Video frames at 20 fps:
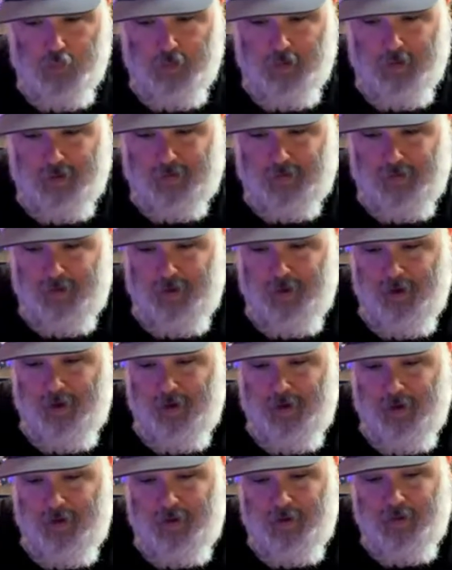This
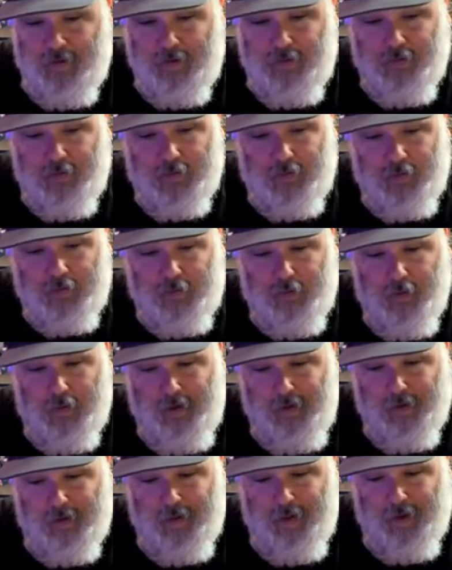is
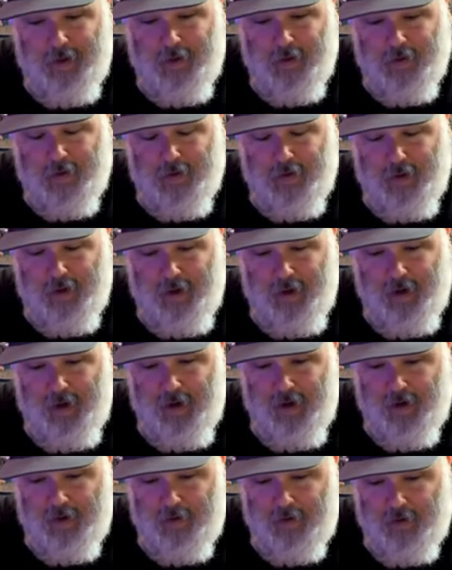Green Lantern
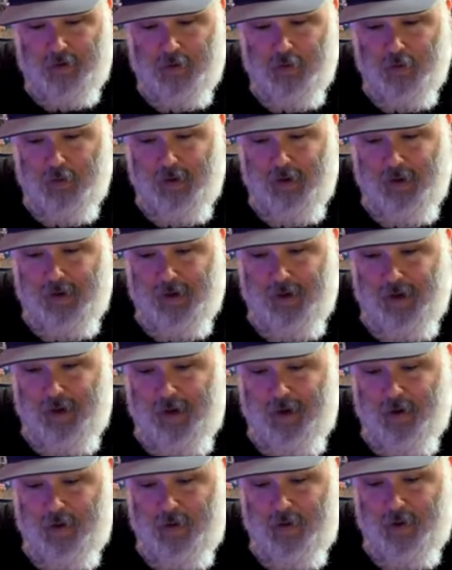and Green
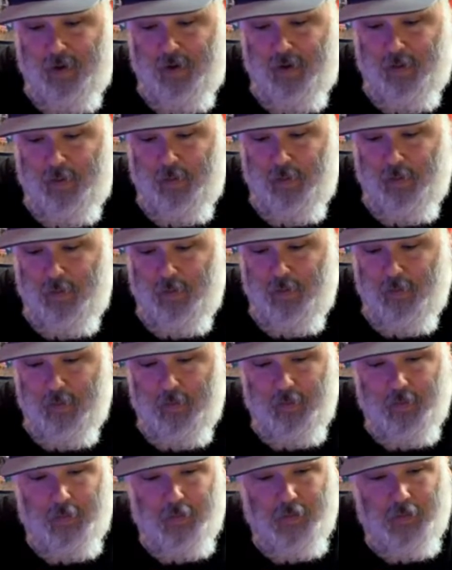Arrow.
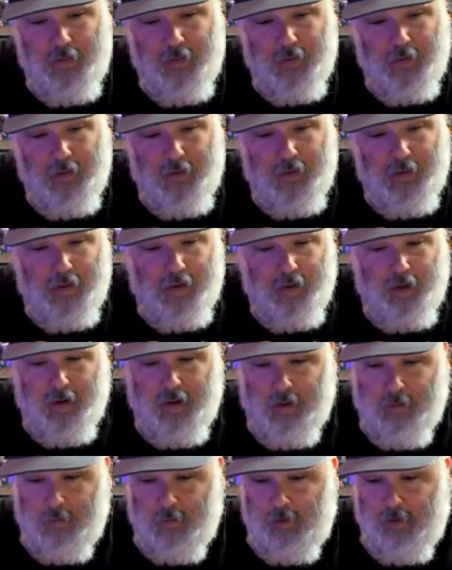
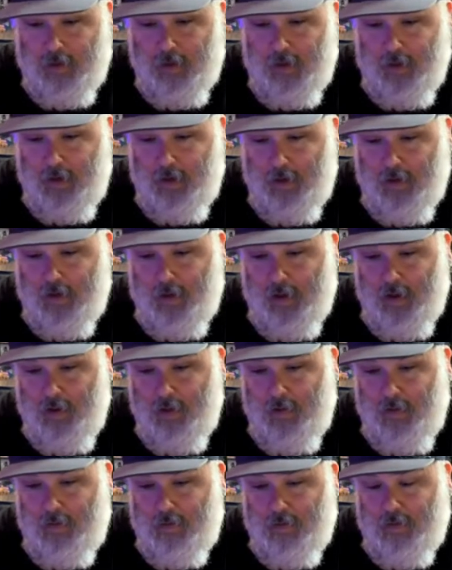And I'm looking,
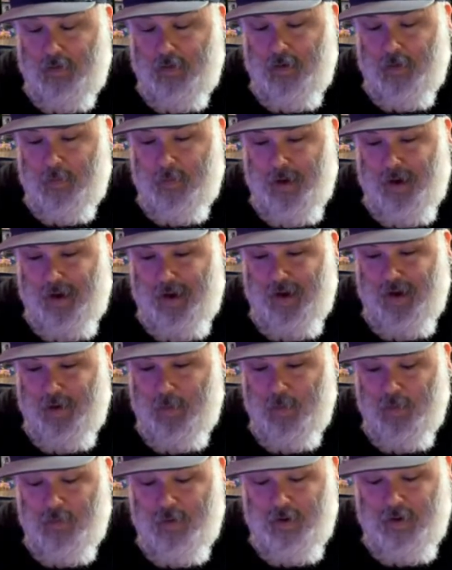this is number
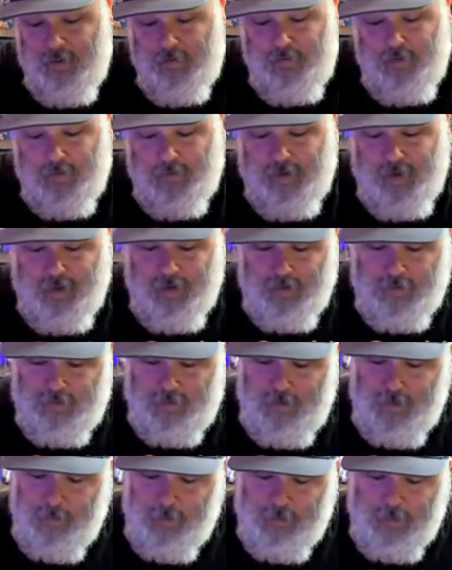81, a
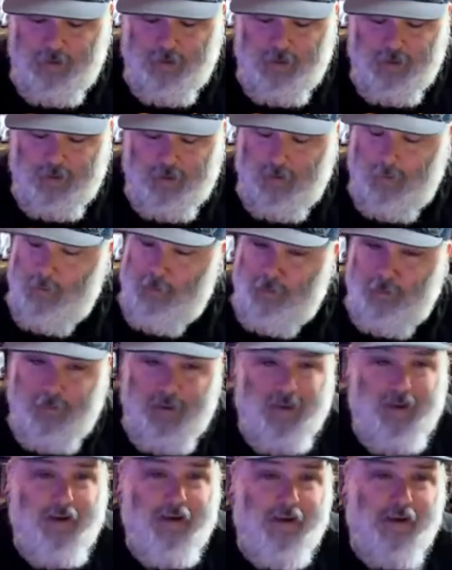15-cent book,
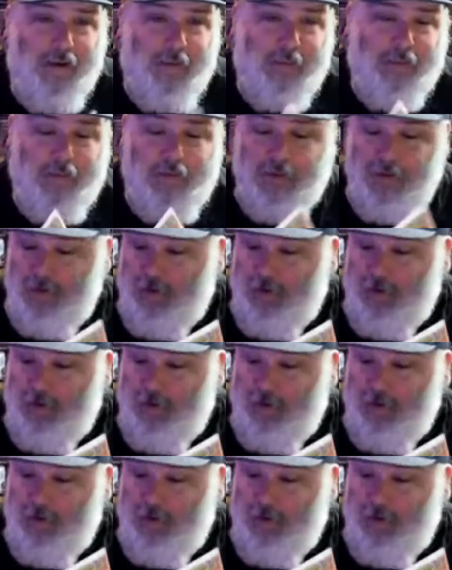beat up,